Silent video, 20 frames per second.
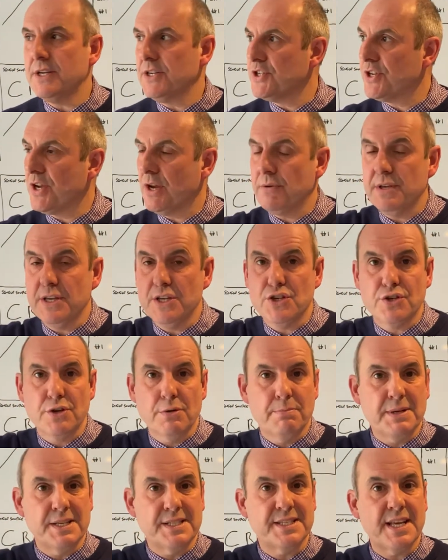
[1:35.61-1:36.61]
So you should
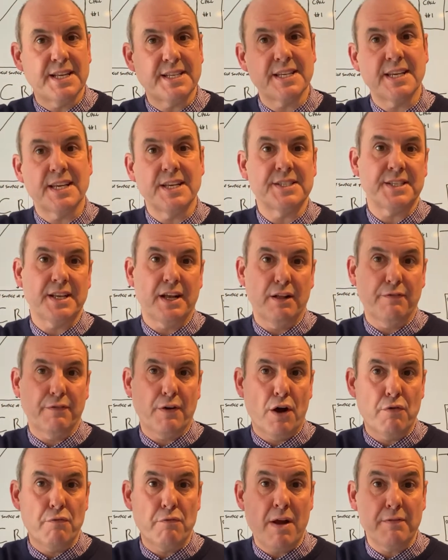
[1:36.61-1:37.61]
be setting yourself
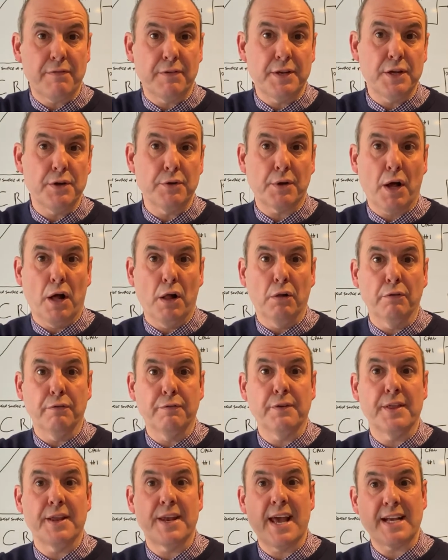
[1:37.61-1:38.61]
a revenue goal
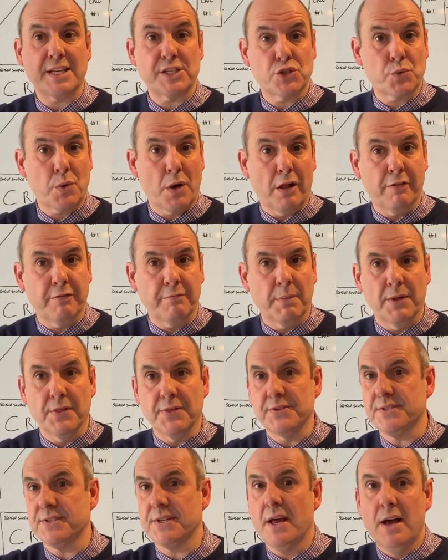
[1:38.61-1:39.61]
for the next 12
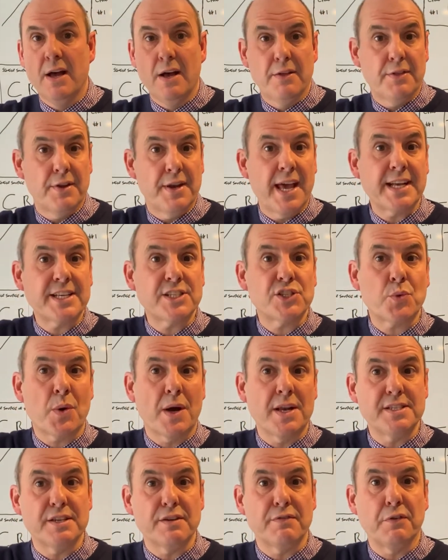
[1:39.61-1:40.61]
months, the next
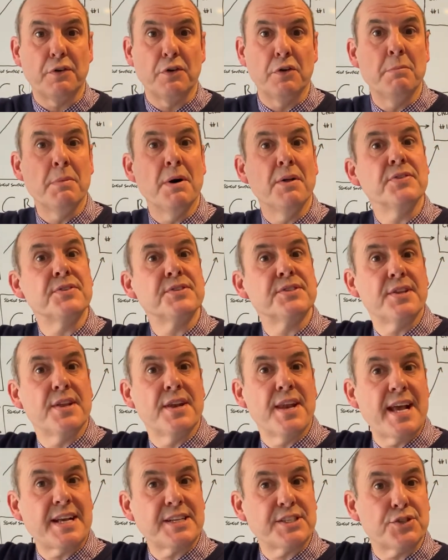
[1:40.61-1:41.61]
24 months, the
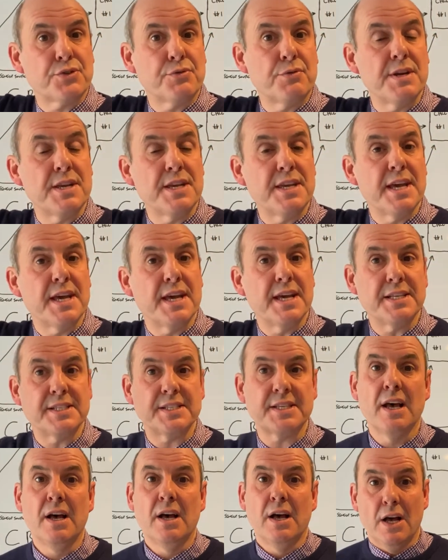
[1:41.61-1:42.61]
next 3 years.
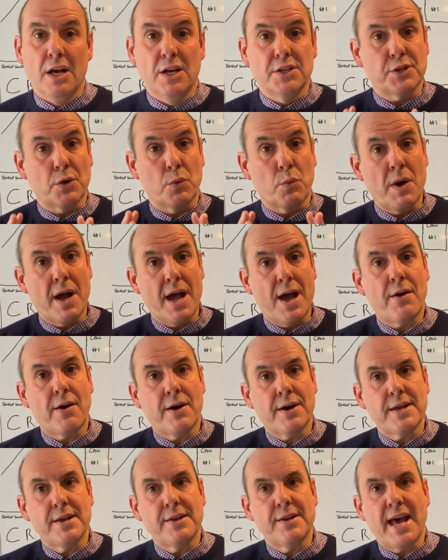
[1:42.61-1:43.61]
So where are
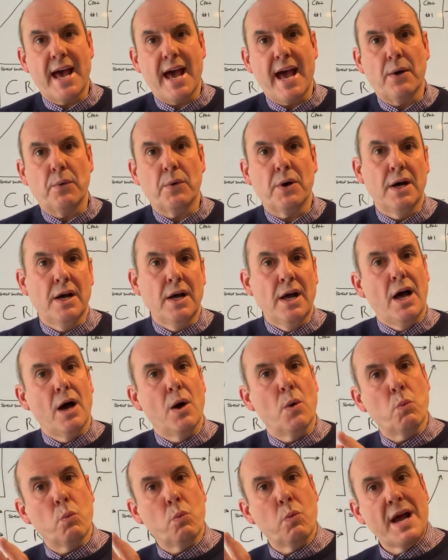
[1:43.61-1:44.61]
you now
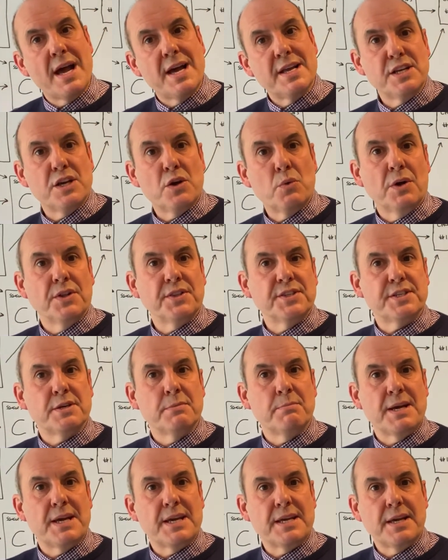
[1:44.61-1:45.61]
and where do you want to
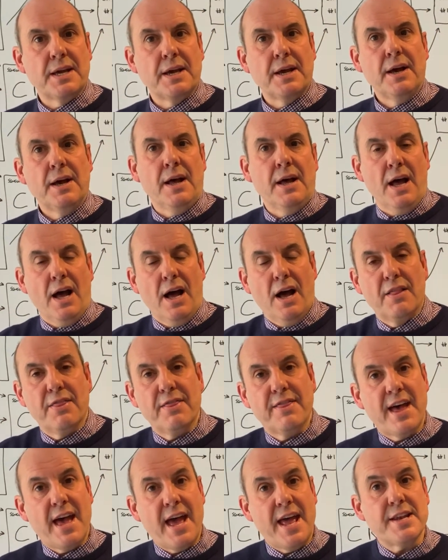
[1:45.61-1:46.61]
be? And
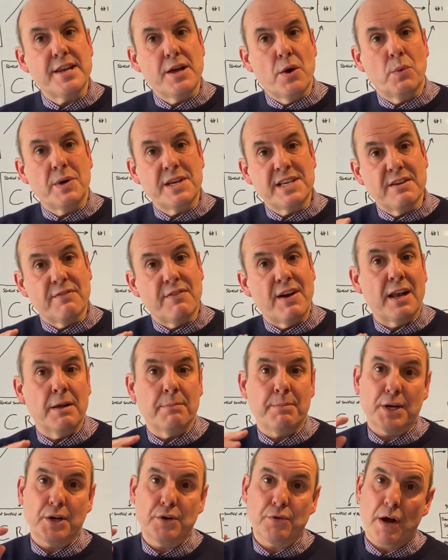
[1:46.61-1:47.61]
then we develop
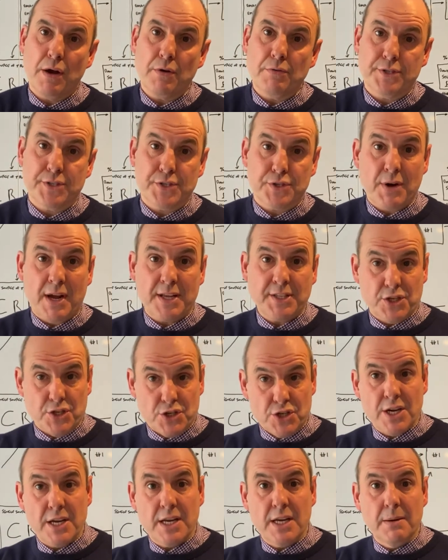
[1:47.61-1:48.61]
a growth
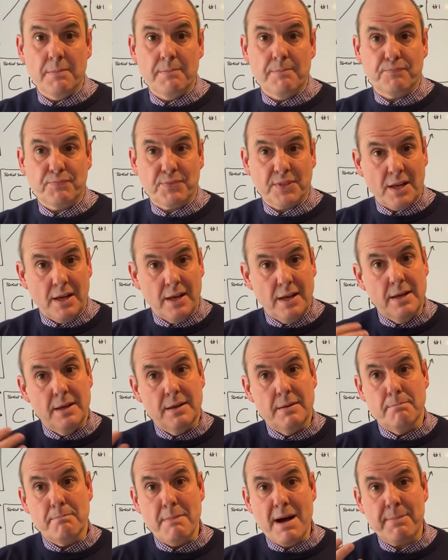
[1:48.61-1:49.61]
strategy,
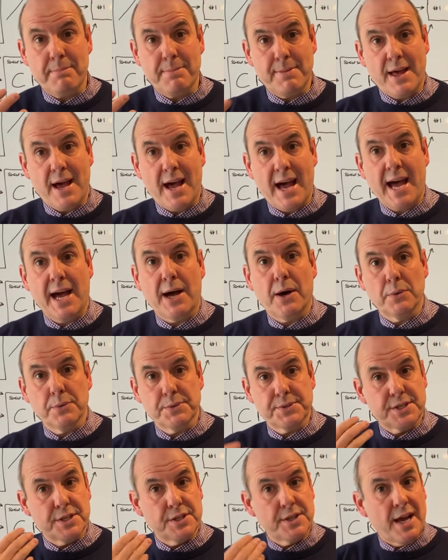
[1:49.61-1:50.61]
map that
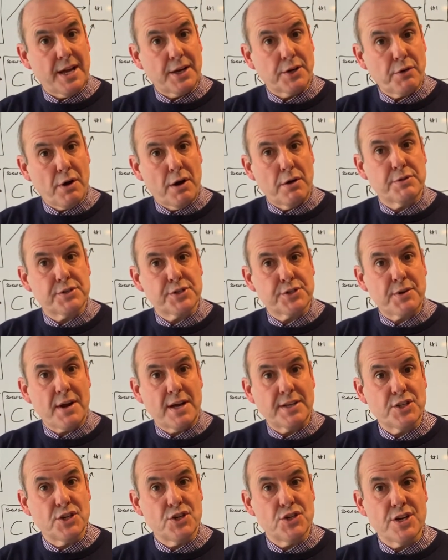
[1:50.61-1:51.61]
out, that growth
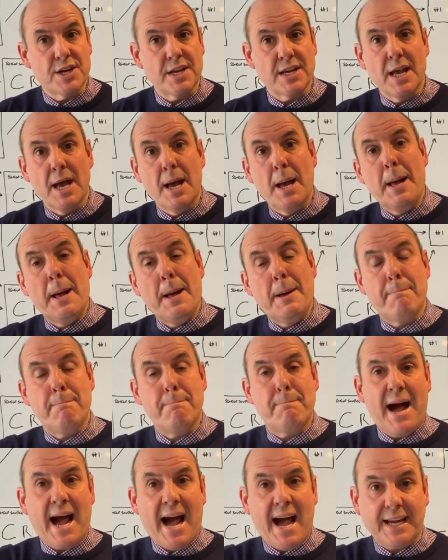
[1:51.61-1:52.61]
strategy
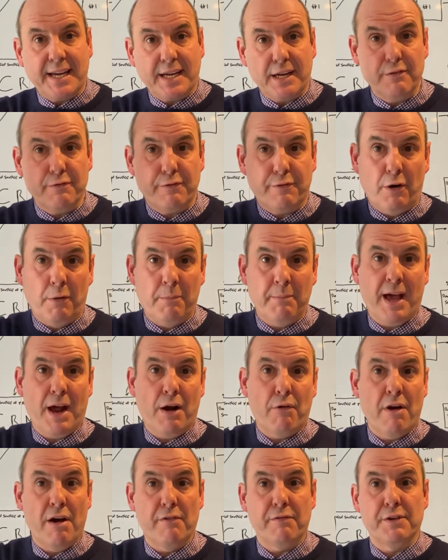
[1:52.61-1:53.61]
back from that
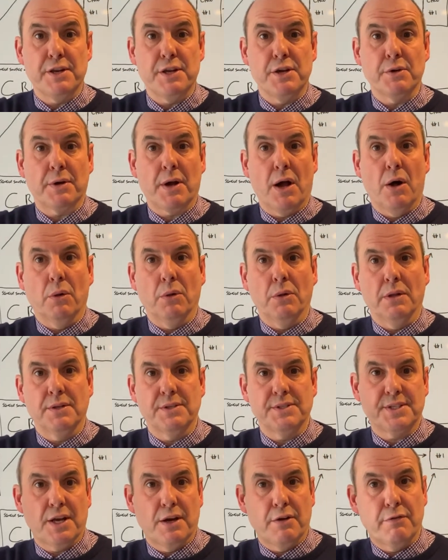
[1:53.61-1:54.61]
revenue goal.
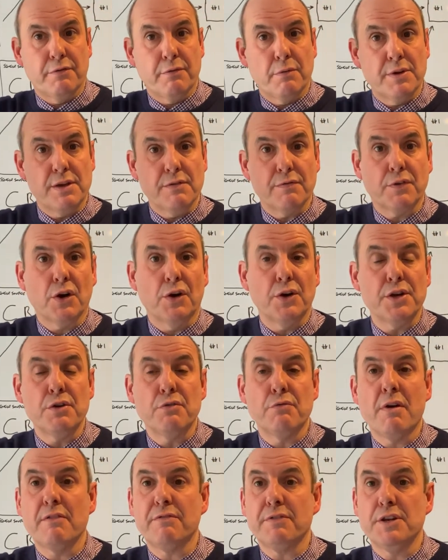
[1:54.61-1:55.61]
So you've got your
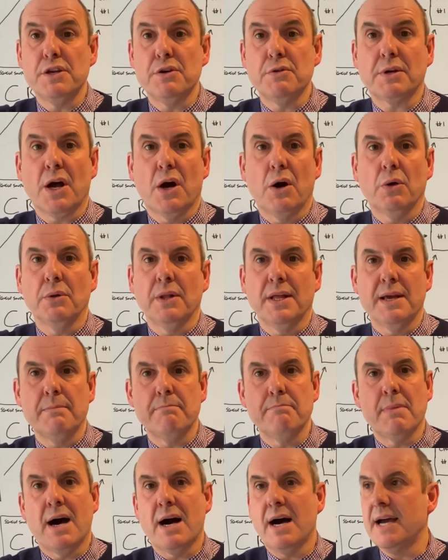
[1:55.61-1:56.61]
revenue goal in
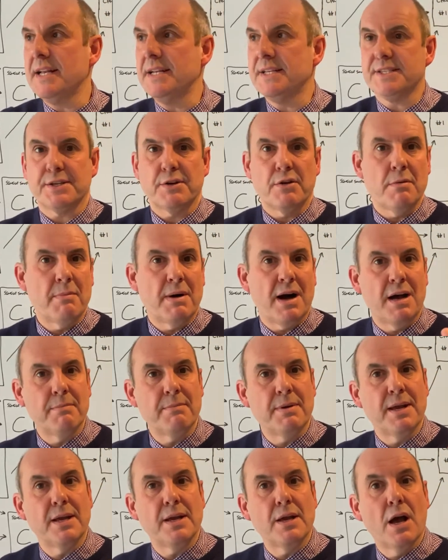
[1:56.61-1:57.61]
mind, so it might
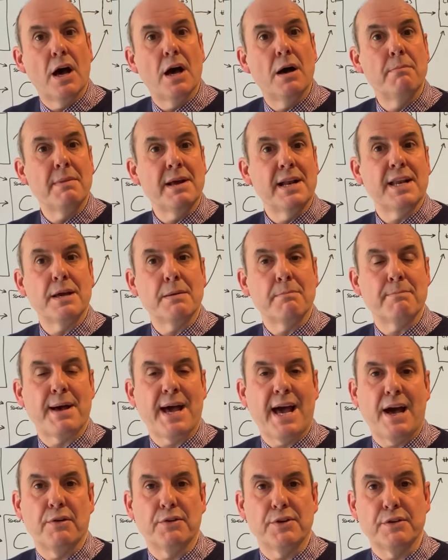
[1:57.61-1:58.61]
be £1 million
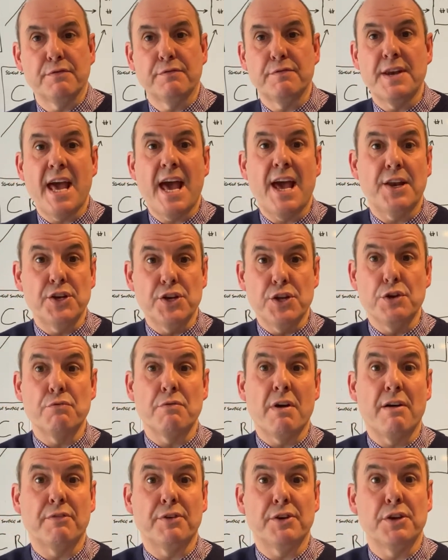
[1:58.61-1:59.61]
of net new
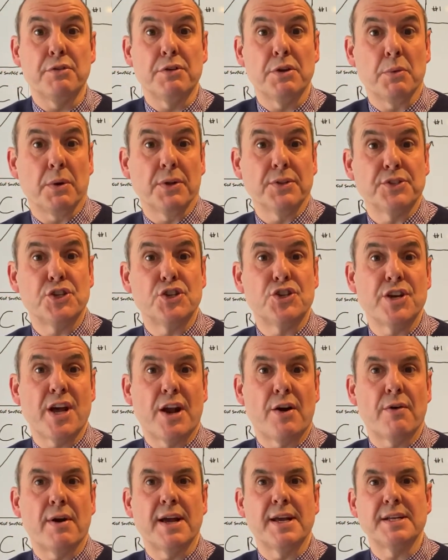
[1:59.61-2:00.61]
revenue you want to
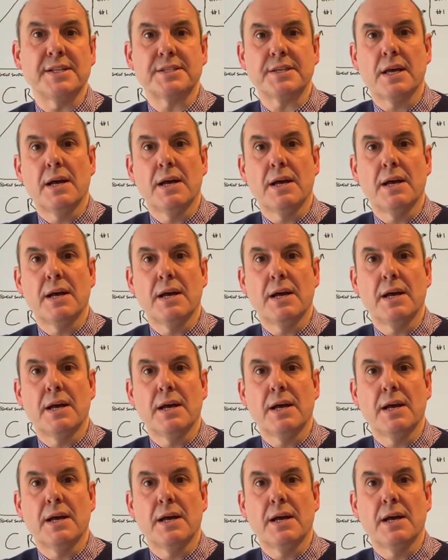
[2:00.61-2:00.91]
generate.